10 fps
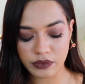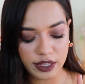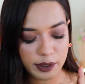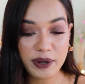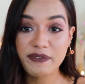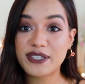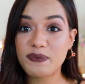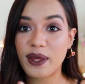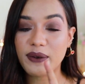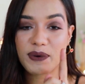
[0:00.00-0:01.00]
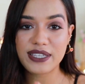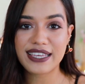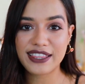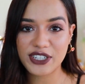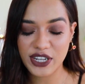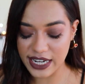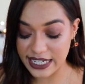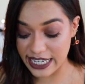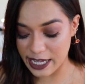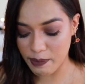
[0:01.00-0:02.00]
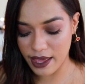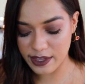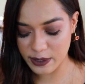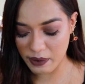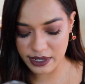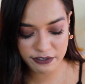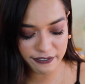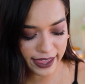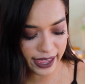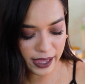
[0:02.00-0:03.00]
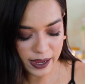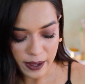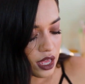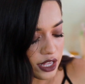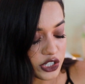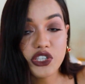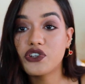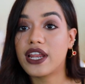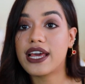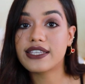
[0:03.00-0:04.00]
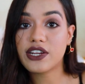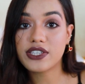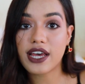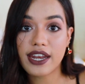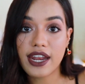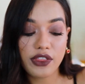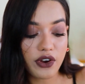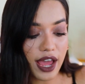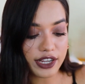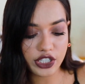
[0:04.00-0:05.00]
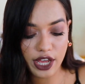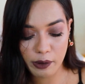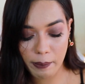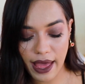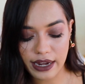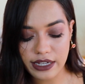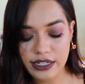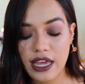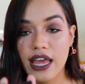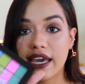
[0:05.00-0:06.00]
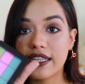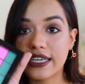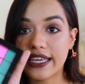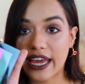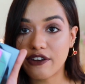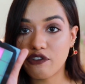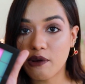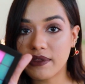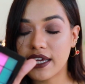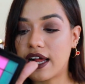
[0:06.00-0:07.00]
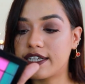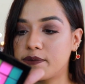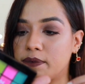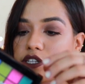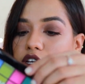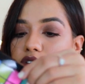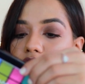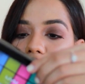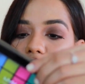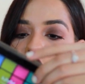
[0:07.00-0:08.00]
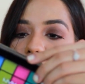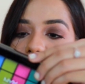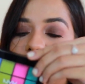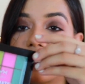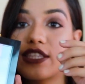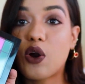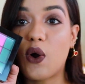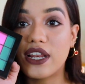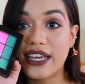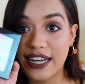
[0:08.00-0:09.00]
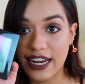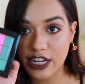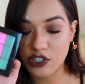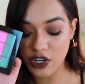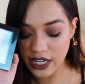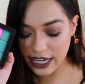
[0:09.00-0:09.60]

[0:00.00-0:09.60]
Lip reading: The previous one was in the shade Deep, and this one is Fair. Just realized there's another eyeshadow palette. It's again from the Ultimate range, and this is called Electric.